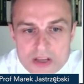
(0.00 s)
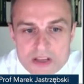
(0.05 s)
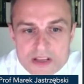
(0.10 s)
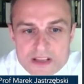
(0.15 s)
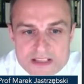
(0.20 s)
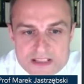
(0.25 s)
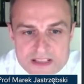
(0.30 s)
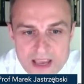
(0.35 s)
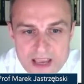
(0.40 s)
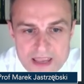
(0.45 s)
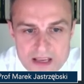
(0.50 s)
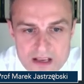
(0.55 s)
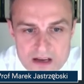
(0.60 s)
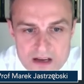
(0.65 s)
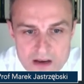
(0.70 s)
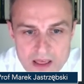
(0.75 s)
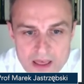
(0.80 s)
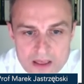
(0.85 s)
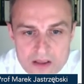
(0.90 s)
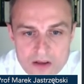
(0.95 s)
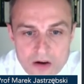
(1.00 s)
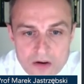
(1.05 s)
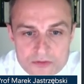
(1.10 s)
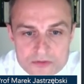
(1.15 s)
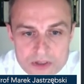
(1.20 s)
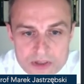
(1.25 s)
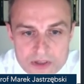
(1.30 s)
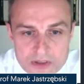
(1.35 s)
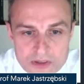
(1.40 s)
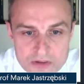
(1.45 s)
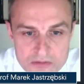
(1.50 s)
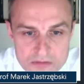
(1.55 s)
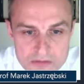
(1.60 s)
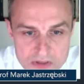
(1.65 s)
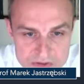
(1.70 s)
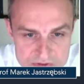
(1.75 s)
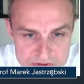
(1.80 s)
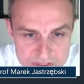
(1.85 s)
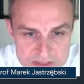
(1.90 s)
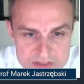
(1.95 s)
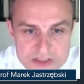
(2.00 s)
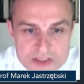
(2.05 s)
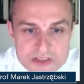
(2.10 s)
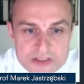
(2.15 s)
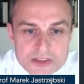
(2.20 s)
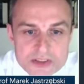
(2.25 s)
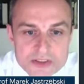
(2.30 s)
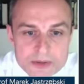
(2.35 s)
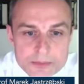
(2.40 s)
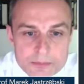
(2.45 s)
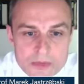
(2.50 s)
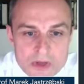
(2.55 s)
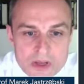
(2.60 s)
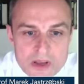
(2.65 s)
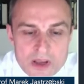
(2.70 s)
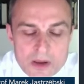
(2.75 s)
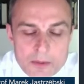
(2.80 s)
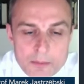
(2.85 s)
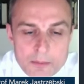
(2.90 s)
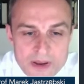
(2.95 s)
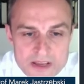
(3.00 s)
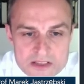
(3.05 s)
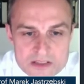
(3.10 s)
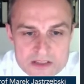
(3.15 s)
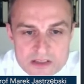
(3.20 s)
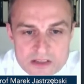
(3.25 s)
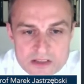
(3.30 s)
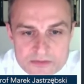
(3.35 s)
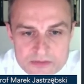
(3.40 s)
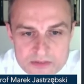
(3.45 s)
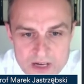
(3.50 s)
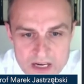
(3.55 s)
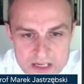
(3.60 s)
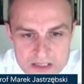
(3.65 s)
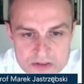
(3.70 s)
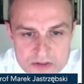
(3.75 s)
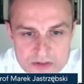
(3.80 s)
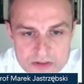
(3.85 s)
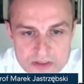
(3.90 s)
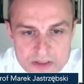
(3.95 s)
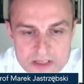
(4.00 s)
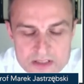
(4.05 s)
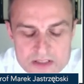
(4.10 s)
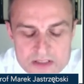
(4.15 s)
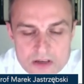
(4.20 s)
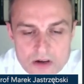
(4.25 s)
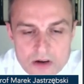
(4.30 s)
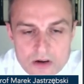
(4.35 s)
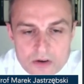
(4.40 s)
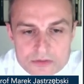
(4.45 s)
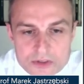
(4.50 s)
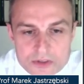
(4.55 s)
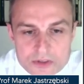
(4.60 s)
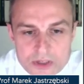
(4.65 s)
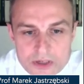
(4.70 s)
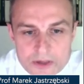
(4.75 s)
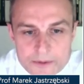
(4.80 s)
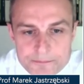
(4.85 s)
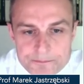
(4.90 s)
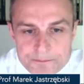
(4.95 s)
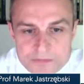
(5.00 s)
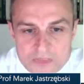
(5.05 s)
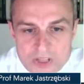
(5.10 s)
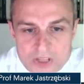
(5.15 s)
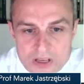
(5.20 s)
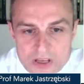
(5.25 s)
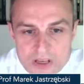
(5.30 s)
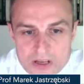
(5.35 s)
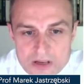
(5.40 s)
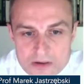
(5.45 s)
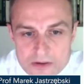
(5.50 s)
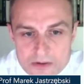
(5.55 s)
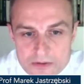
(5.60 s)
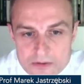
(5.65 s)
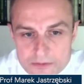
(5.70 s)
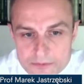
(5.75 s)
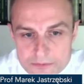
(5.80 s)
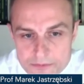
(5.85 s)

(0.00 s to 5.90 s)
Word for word: cycle length of the intrinsic rhythm makes the refractoriness of the uh,